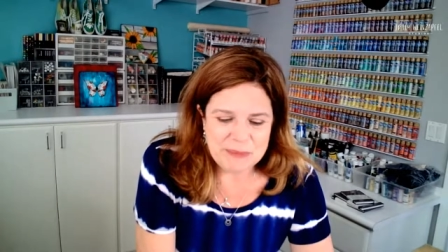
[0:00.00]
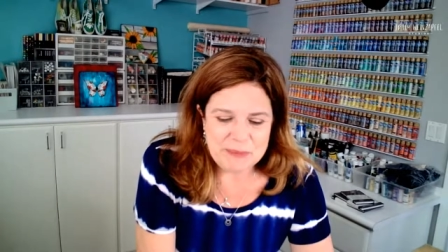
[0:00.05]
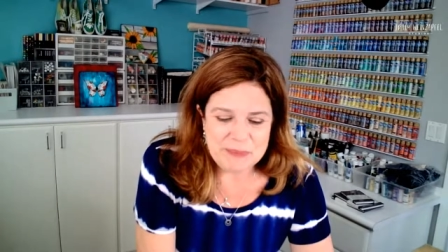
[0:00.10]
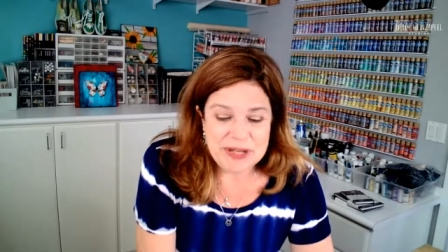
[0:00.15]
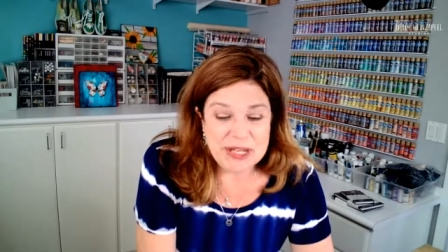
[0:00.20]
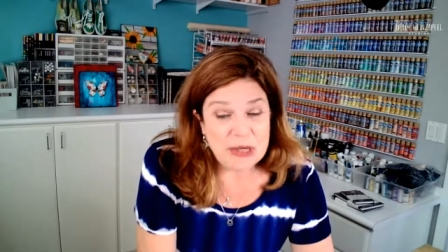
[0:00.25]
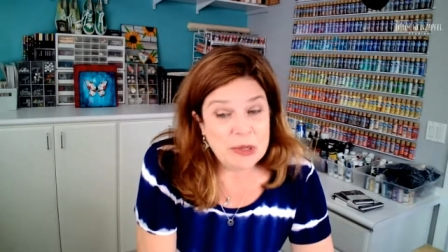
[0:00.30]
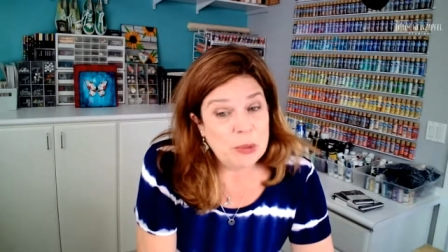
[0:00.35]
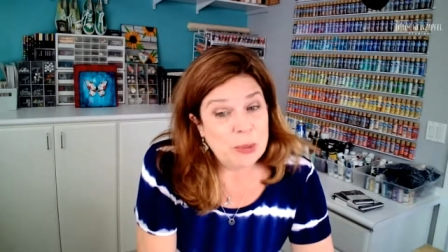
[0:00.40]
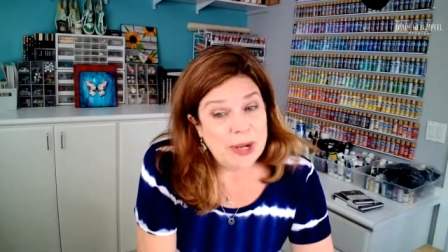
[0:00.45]

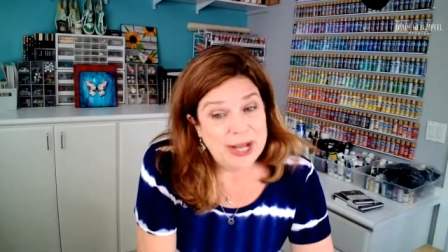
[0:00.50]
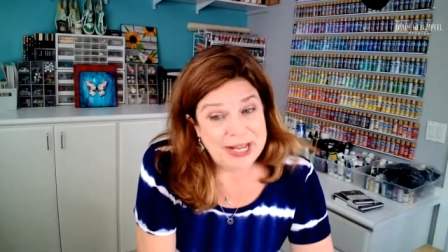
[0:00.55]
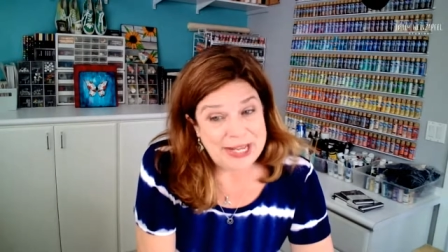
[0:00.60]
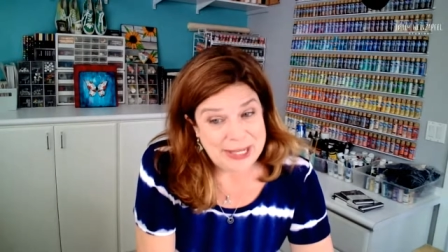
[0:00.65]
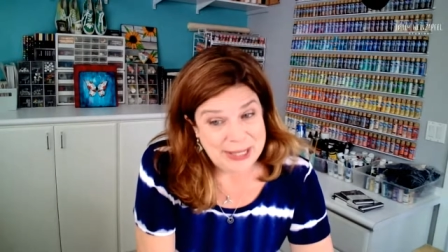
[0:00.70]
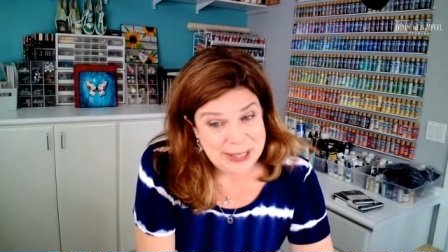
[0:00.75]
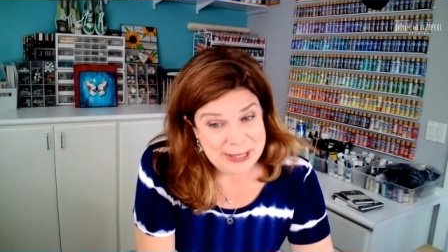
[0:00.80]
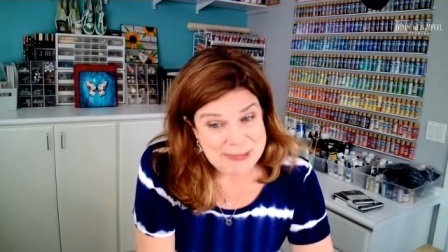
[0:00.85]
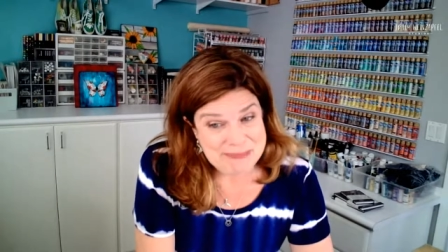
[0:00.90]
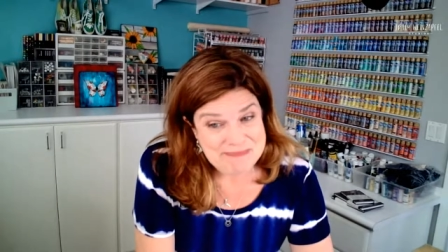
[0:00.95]
be who I
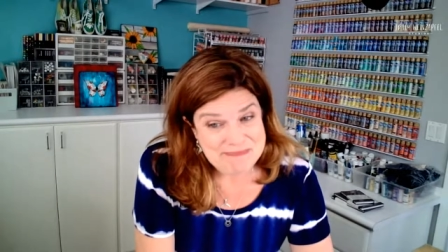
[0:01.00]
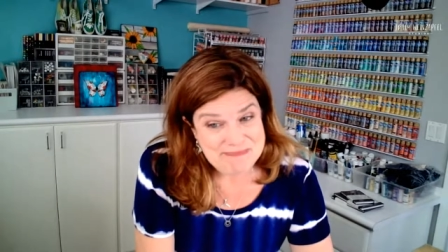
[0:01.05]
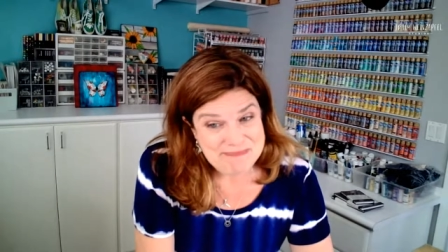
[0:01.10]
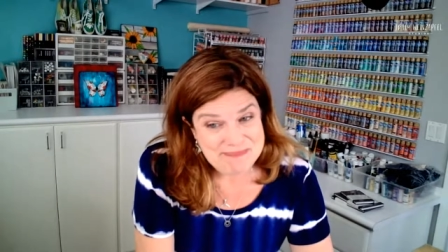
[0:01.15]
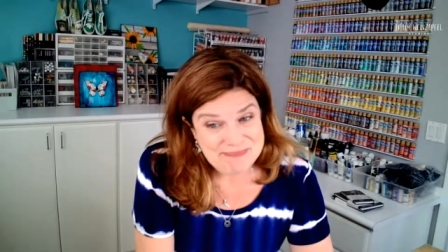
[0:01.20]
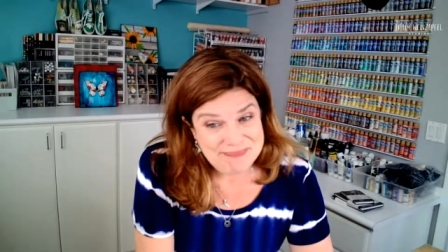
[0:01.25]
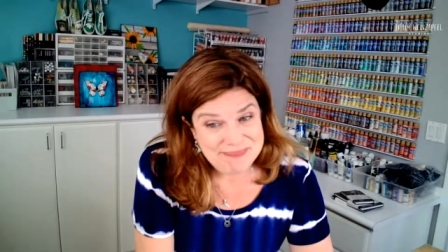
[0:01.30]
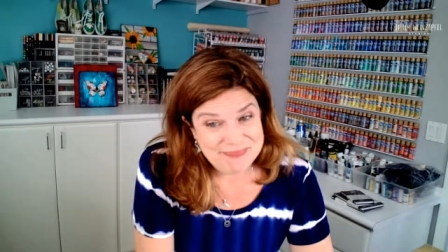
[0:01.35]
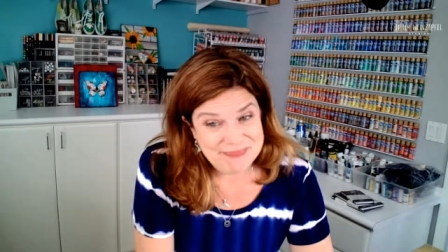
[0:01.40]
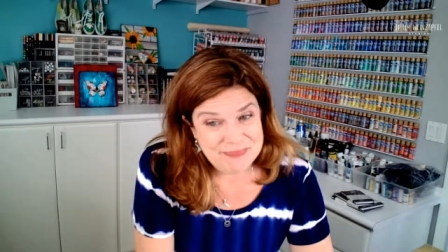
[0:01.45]
am,
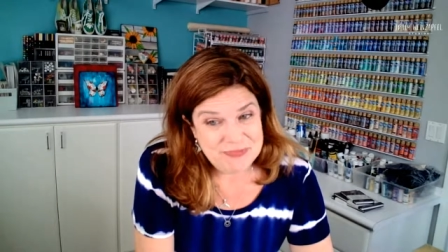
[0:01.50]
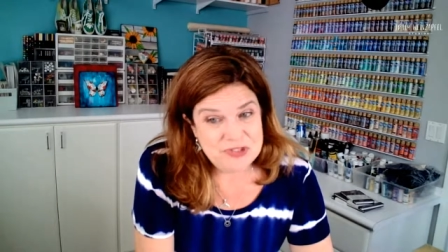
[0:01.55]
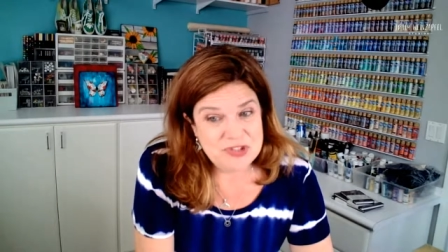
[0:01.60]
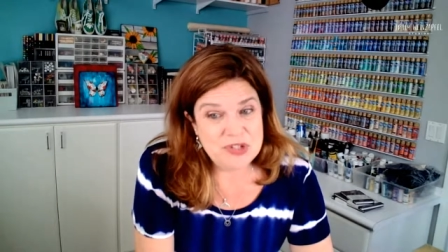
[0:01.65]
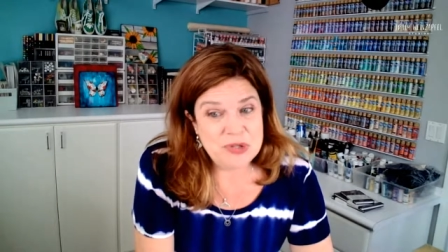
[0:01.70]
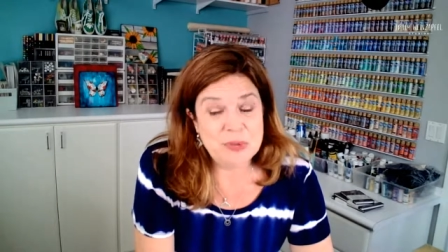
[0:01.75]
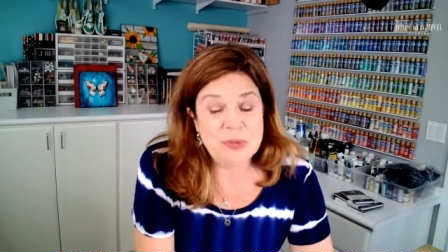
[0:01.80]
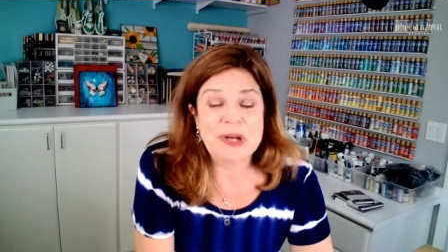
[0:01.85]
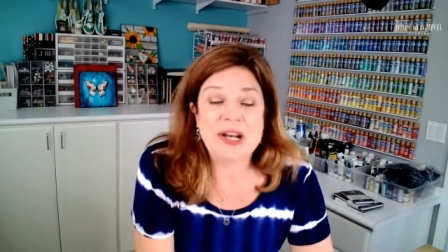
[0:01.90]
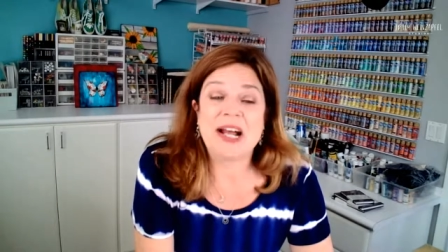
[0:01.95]

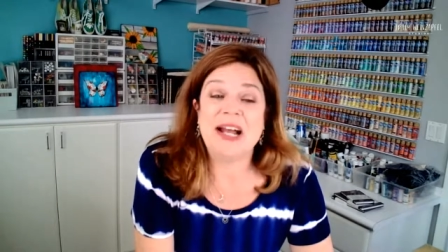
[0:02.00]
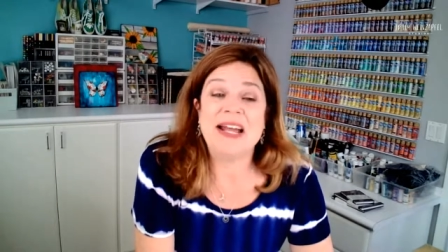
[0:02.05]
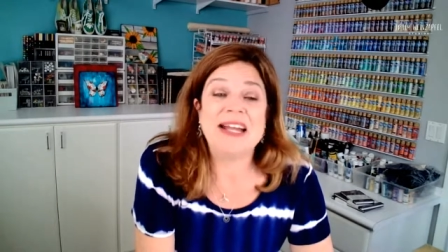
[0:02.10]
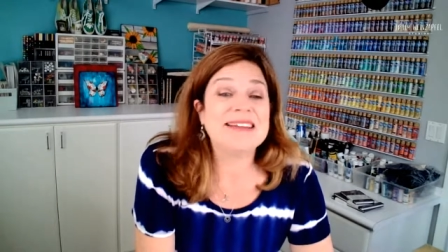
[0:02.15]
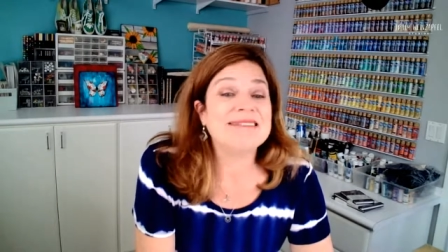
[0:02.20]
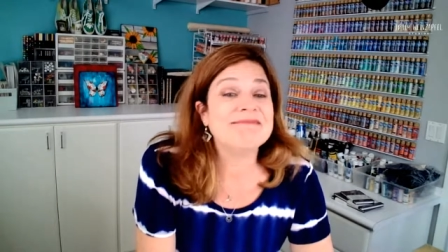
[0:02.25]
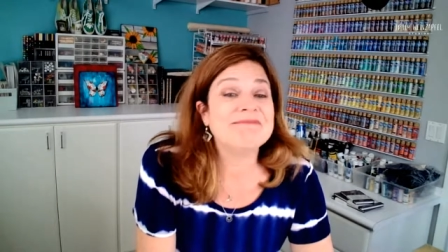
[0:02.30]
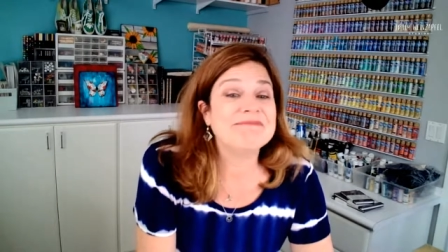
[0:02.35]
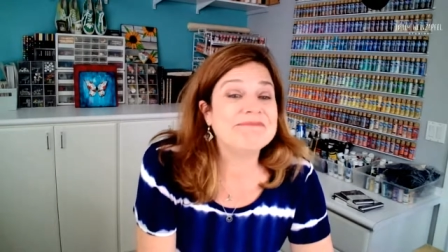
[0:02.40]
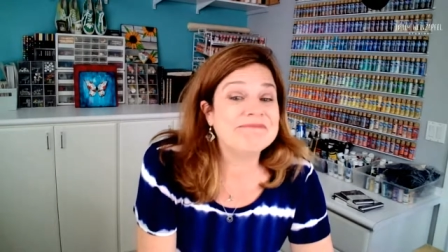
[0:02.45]
do what
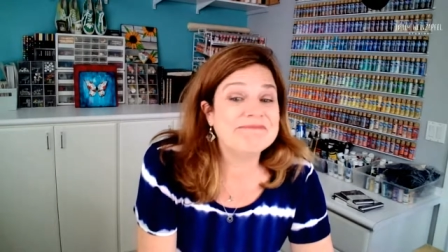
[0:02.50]
I